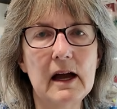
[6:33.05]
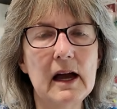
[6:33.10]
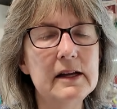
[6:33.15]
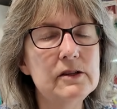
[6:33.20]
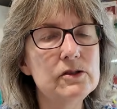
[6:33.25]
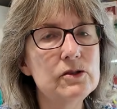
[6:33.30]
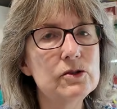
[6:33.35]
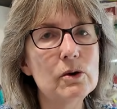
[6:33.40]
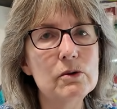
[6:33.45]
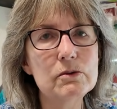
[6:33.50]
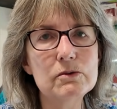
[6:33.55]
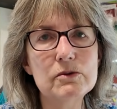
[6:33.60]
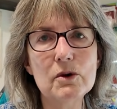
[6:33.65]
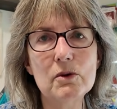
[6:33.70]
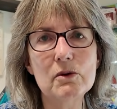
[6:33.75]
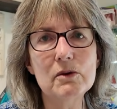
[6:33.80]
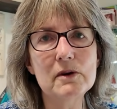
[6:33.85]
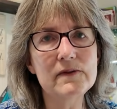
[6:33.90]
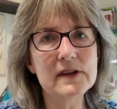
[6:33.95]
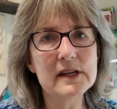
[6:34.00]
I don't
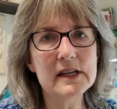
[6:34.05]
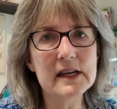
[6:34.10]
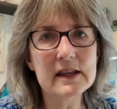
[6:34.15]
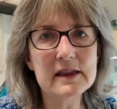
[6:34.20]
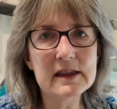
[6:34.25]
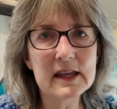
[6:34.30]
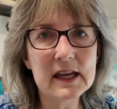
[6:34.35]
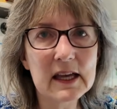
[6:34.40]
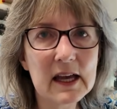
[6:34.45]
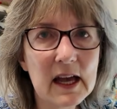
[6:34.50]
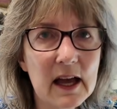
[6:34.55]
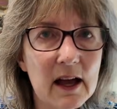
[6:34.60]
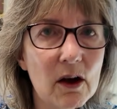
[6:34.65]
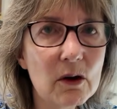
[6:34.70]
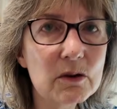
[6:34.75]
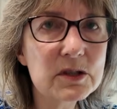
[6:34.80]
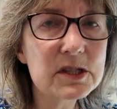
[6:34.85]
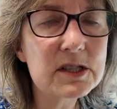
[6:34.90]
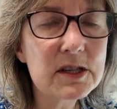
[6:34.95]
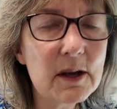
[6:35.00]
know of anything
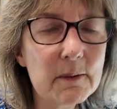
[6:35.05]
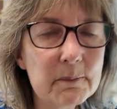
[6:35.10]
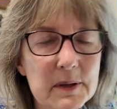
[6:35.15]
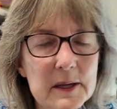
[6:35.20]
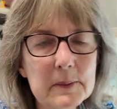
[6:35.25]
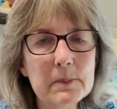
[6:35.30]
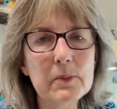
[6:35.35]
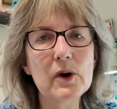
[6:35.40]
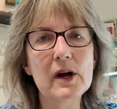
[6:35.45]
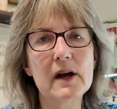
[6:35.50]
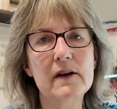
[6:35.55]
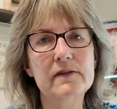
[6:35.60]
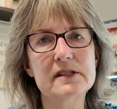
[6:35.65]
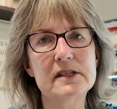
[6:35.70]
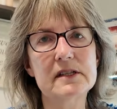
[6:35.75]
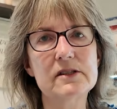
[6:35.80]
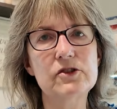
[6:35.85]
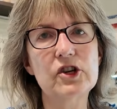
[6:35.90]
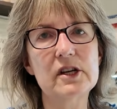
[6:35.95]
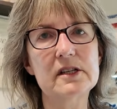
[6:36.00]
else. Some people have
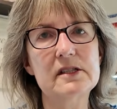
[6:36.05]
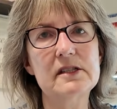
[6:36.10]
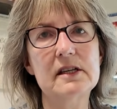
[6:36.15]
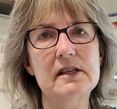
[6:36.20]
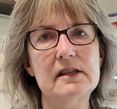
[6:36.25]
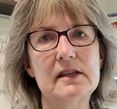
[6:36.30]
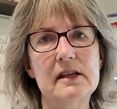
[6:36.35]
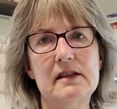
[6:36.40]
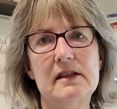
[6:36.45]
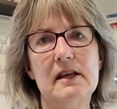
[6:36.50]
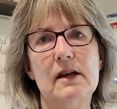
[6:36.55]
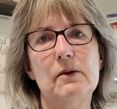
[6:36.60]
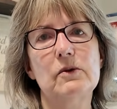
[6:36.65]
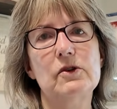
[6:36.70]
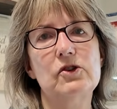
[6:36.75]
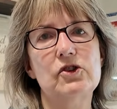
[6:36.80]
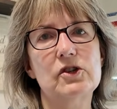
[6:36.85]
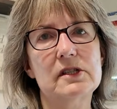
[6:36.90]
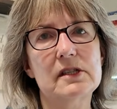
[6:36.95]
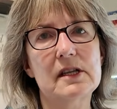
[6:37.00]
suggested that they
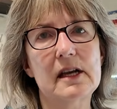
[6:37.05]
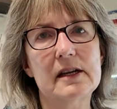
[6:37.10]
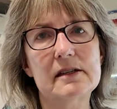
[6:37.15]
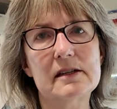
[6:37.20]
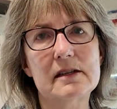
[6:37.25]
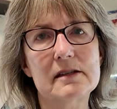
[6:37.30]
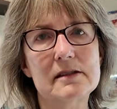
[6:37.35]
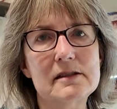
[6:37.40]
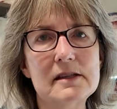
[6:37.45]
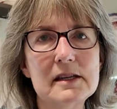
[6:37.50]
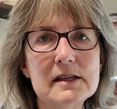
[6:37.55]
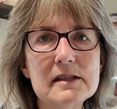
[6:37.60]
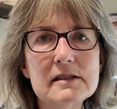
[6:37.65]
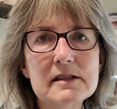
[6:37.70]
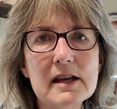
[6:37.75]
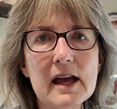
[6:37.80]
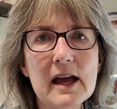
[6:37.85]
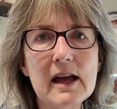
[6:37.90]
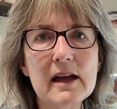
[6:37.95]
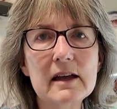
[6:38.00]
would just like to
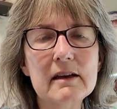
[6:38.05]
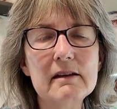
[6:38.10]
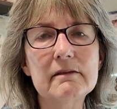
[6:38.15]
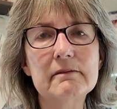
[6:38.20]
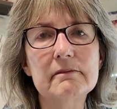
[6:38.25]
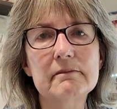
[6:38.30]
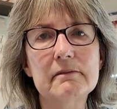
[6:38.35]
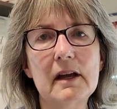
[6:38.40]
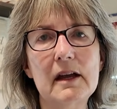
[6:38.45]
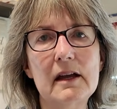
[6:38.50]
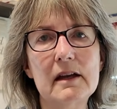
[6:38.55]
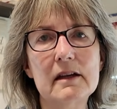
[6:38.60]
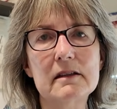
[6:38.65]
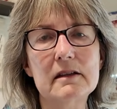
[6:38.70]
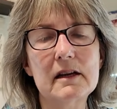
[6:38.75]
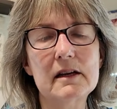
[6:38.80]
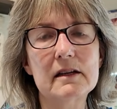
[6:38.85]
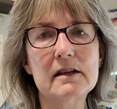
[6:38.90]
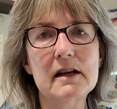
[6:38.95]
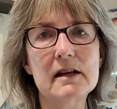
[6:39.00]
zigzag
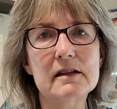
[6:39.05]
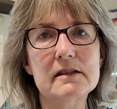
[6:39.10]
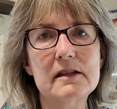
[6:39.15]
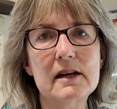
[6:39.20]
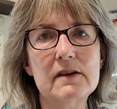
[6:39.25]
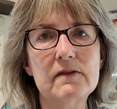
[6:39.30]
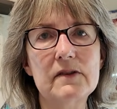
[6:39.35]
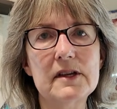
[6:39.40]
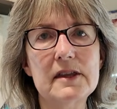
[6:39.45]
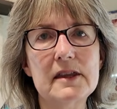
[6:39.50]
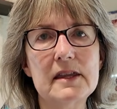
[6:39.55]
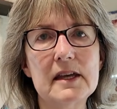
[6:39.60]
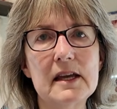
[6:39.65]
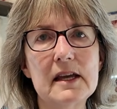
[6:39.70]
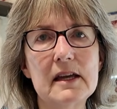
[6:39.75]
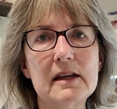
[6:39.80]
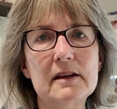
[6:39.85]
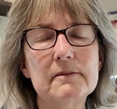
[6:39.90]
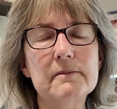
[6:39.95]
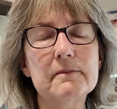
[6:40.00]
and connect
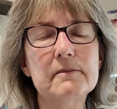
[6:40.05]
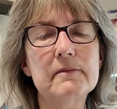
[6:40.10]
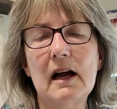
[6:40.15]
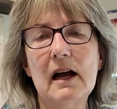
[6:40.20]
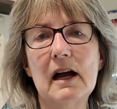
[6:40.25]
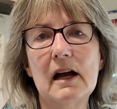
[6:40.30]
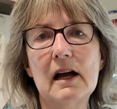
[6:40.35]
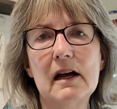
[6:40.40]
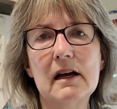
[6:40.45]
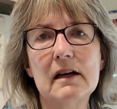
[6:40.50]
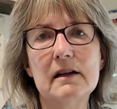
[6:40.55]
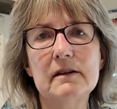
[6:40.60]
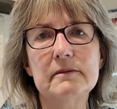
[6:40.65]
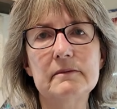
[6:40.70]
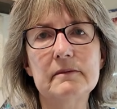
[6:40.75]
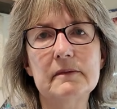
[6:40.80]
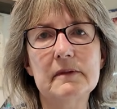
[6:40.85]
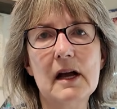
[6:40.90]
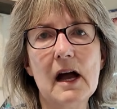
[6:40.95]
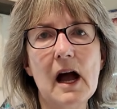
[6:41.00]
everything.
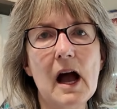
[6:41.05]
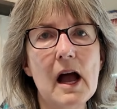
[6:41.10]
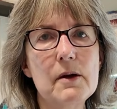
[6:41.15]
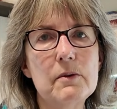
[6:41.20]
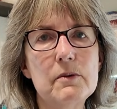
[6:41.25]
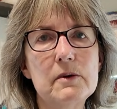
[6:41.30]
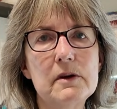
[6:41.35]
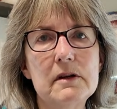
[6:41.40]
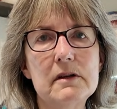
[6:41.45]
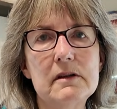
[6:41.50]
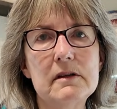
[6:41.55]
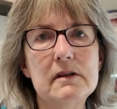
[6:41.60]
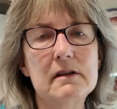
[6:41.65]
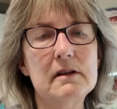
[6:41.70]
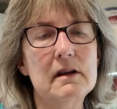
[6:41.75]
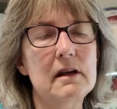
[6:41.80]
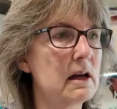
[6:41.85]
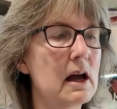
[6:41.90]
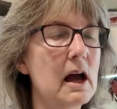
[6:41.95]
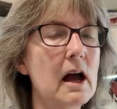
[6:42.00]
I
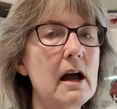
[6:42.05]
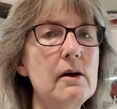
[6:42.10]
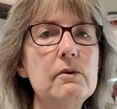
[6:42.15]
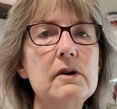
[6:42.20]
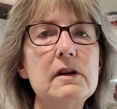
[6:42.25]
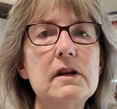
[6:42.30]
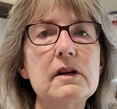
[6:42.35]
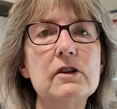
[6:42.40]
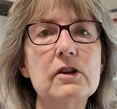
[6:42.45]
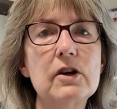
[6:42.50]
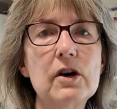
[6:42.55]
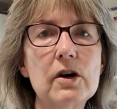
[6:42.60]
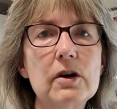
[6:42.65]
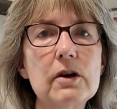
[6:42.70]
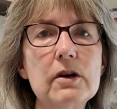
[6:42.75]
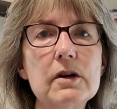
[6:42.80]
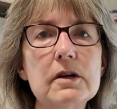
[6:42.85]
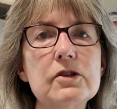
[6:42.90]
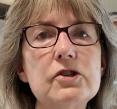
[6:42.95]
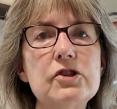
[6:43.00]
would
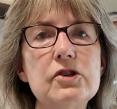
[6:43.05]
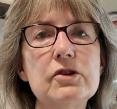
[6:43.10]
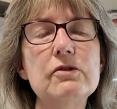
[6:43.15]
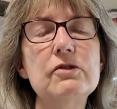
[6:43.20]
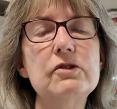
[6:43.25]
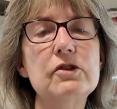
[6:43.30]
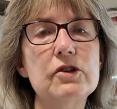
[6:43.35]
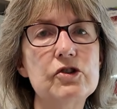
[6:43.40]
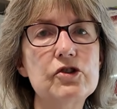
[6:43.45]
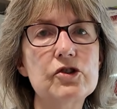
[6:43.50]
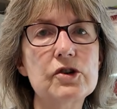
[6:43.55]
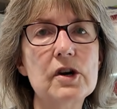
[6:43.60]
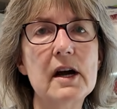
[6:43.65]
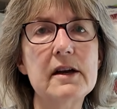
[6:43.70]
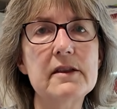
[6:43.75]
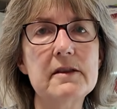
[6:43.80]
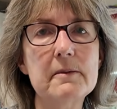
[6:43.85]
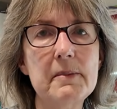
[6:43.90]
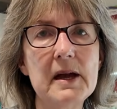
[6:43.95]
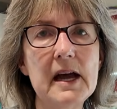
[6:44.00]
encourage you to
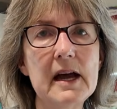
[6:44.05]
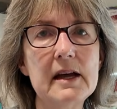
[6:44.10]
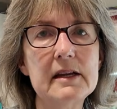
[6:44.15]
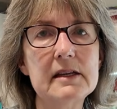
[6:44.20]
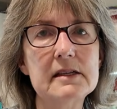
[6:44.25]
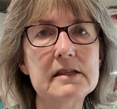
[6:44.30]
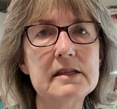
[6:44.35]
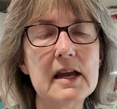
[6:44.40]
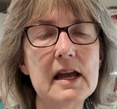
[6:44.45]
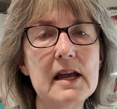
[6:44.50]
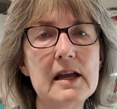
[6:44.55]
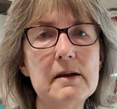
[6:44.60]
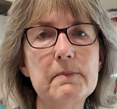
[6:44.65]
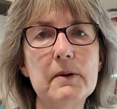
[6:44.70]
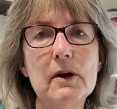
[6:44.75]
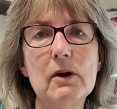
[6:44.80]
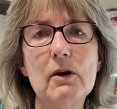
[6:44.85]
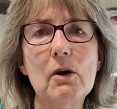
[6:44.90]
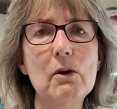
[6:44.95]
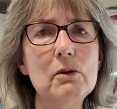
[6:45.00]
try the batting
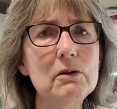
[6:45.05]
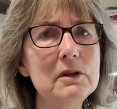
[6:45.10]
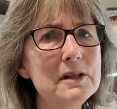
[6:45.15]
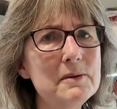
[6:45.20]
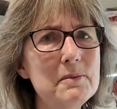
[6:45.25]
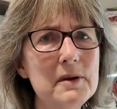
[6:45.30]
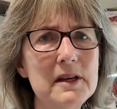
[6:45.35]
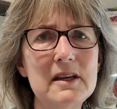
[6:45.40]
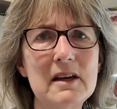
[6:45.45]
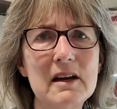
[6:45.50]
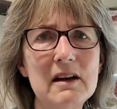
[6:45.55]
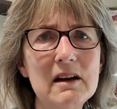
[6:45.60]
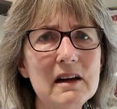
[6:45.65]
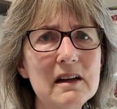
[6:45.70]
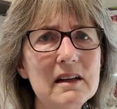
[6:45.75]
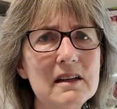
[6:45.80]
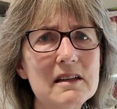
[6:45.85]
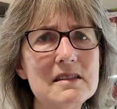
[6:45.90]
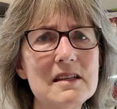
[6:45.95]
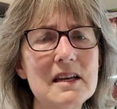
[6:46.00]
tape only
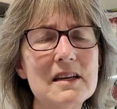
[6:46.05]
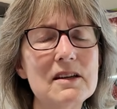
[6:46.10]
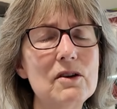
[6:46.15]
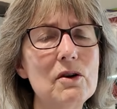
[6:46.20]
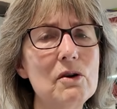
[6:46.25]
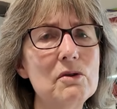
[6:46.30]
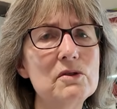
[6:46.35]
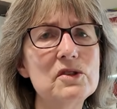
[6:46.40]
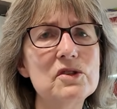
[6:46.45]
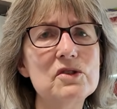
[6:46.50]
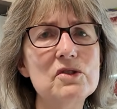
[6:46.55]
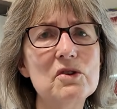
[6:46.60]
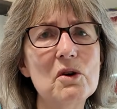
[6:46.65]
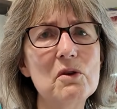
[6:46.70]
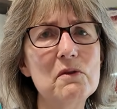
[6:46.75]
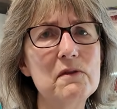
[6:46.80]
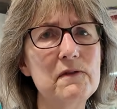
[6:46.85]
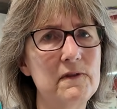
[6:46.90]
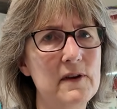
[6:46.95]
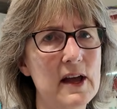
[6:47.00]
because it goes
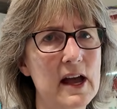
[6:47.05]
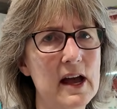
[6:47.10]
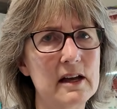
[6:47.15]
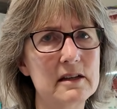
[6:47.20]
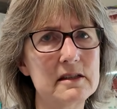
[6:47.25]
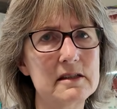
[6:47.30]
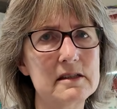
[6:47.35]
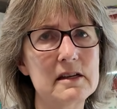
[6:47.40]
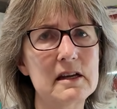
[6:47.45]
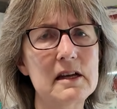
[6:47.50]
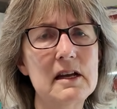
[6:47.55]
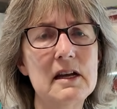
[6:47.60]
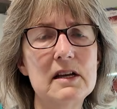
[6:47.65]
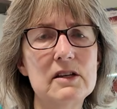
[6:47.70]
so fast.